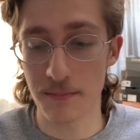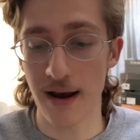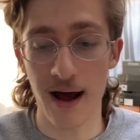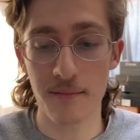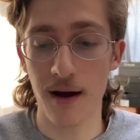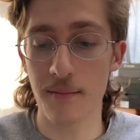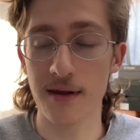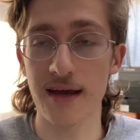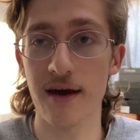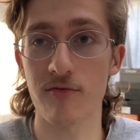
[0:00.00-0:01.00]
but I'm going
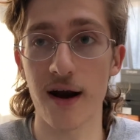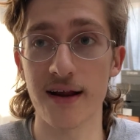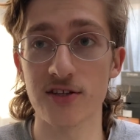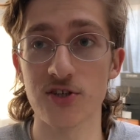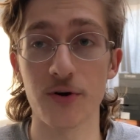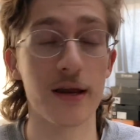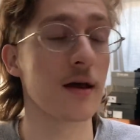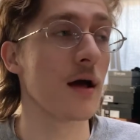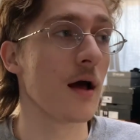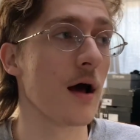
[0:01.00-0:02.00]
to get right into it.
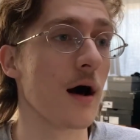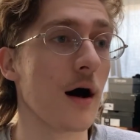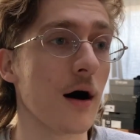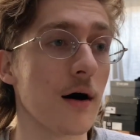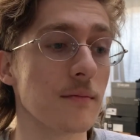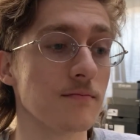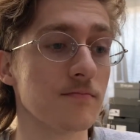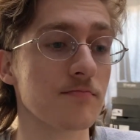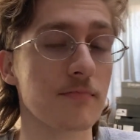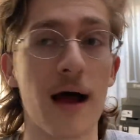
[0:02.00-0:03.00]
I'm
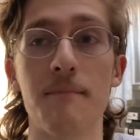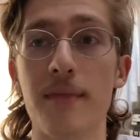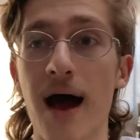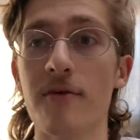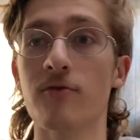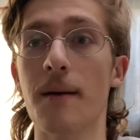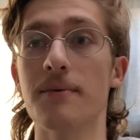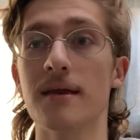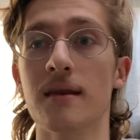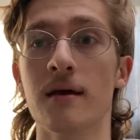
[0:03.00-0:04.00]
not
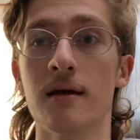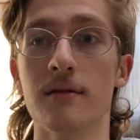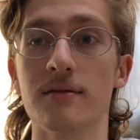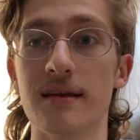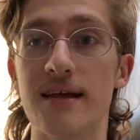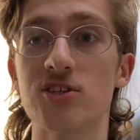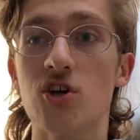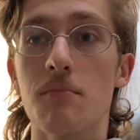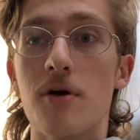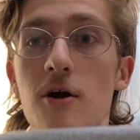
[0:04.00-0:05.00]
repping the
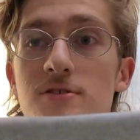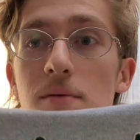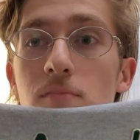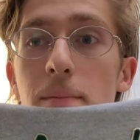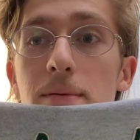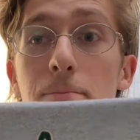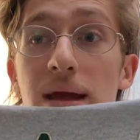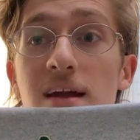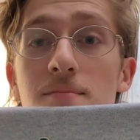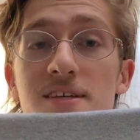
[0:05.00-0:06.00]
Nisto Bros. I'm repping
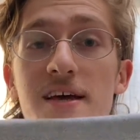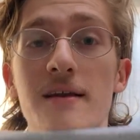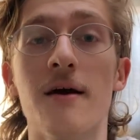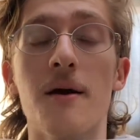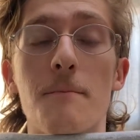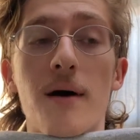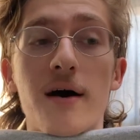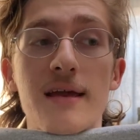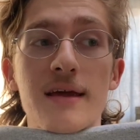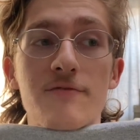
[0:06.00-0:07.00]
Binghamton,
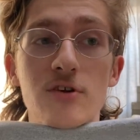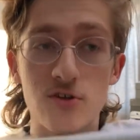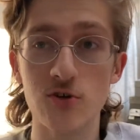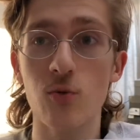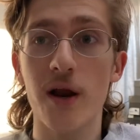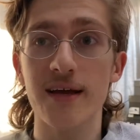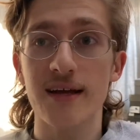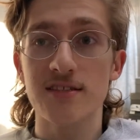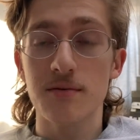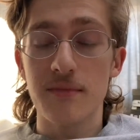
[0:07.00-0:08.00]
but if you do want to
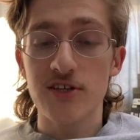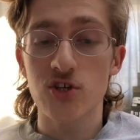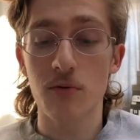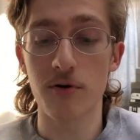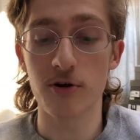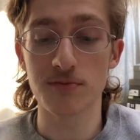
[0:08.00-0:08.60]
get some Nisto Bros